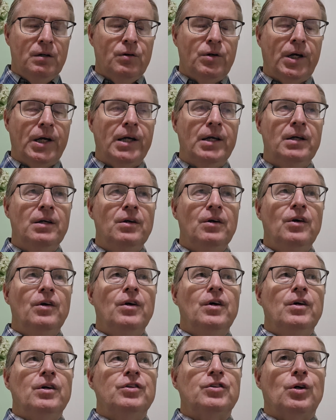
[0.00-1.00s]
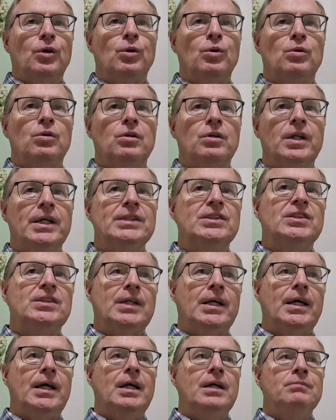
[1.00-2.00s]
Okay, so let's
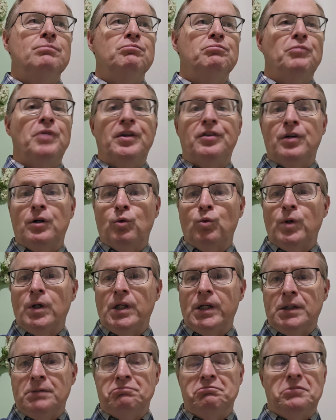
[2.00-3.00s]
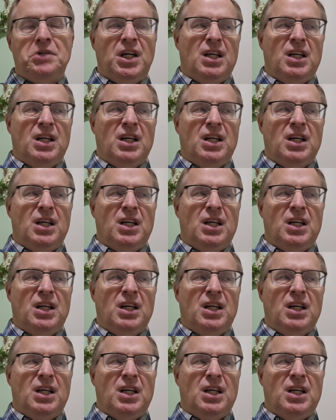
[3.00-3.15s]
say that they're willing.